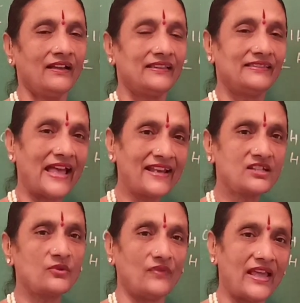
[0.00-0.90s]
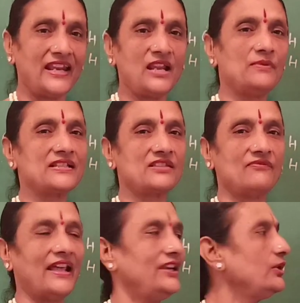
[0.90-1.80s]
that variable's
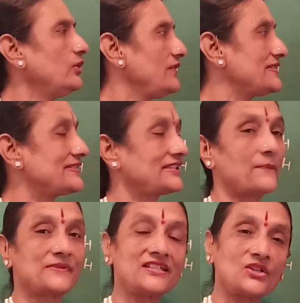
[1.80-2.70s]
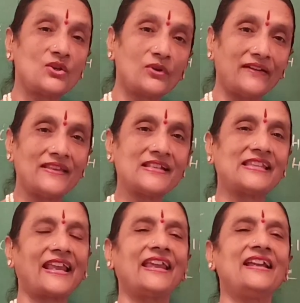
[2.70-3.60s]
value we substitute in the
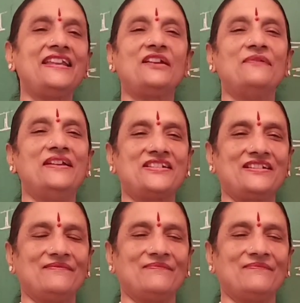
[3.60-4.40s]
second equation.